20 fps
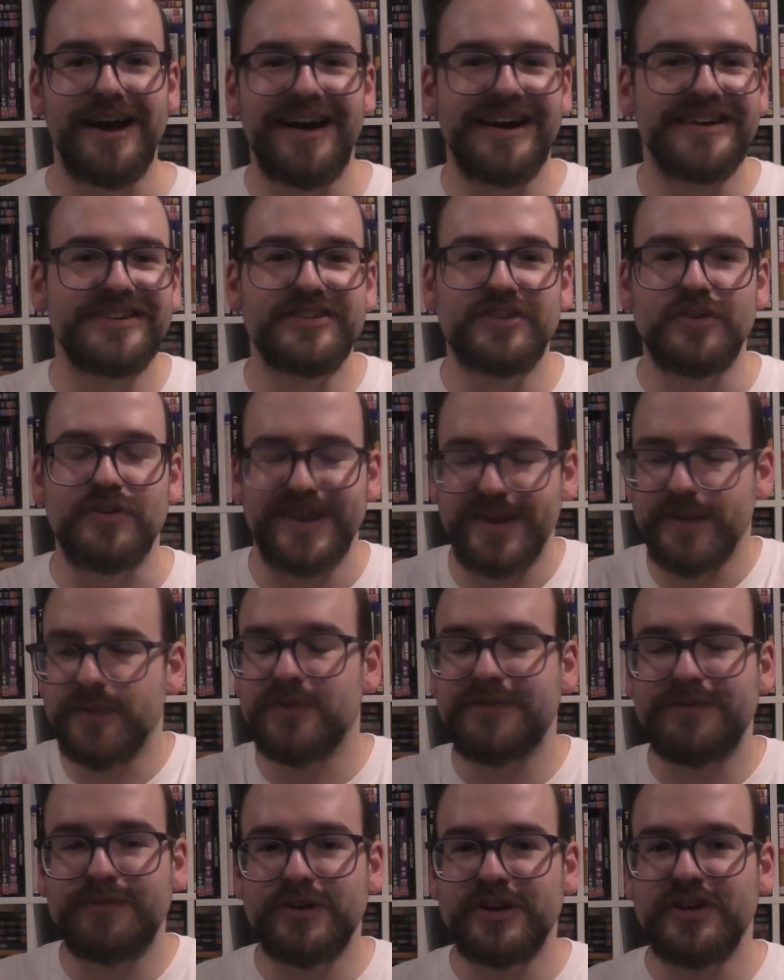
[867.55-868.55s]
I don't know, it
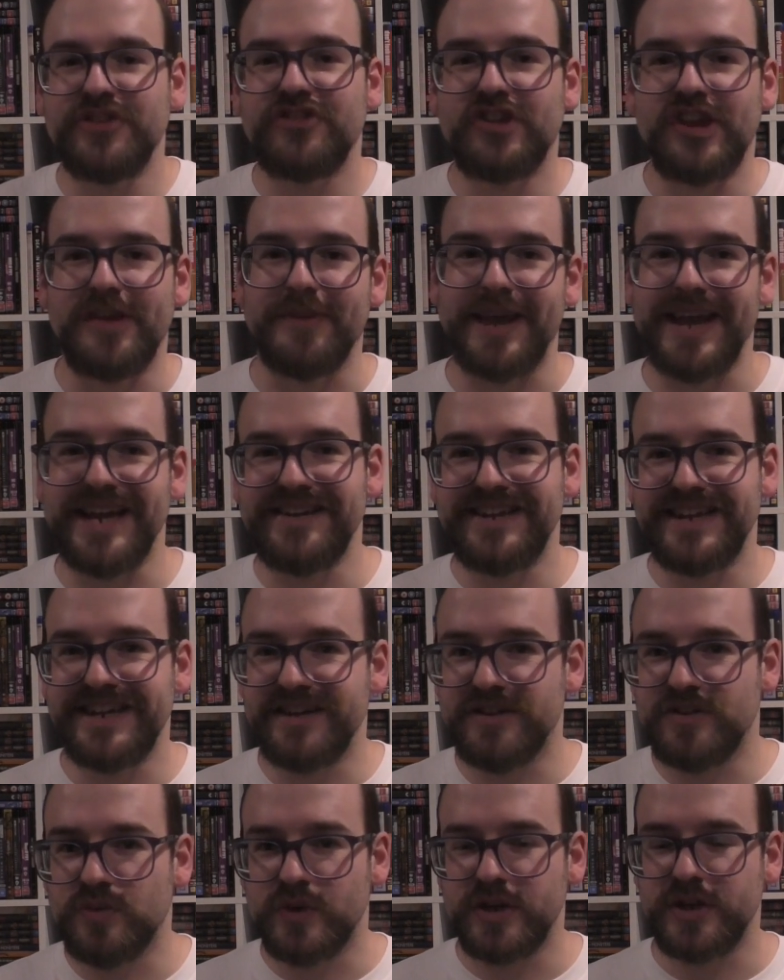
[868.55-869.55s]
was pretty cheap,
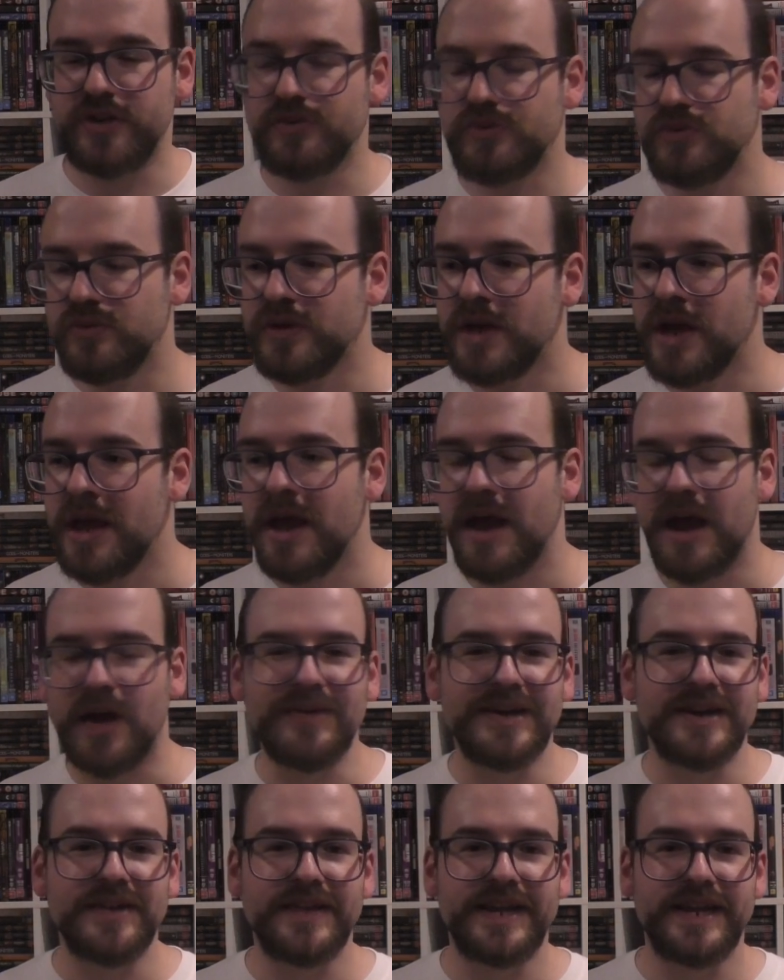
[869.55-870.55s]
18 to 22,
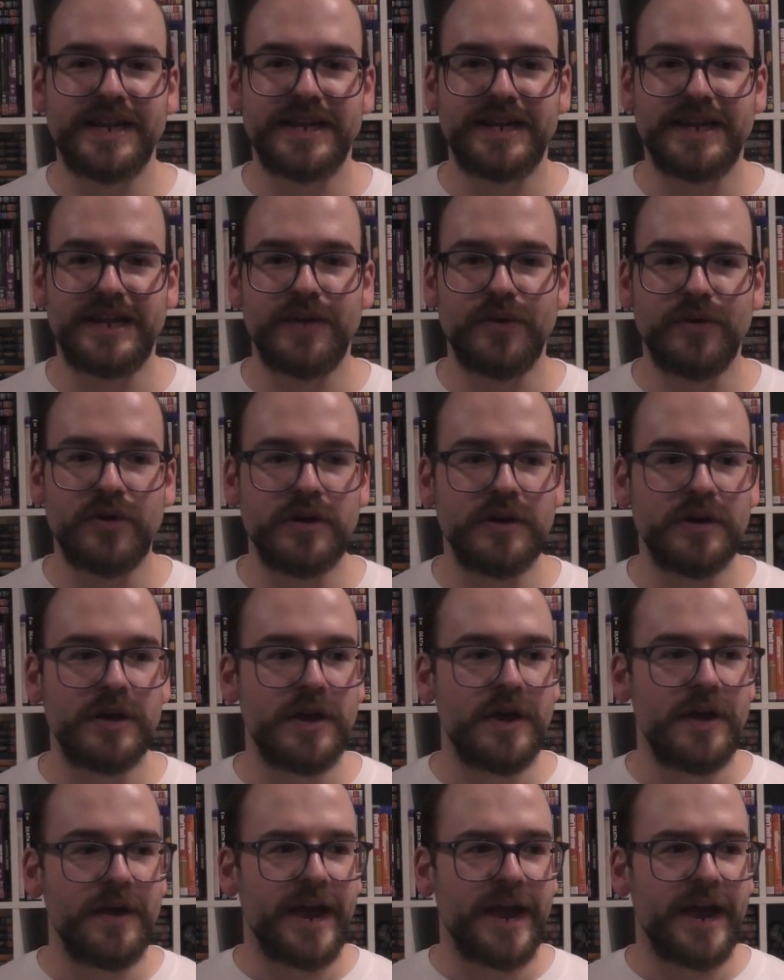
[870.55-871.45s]
around that era,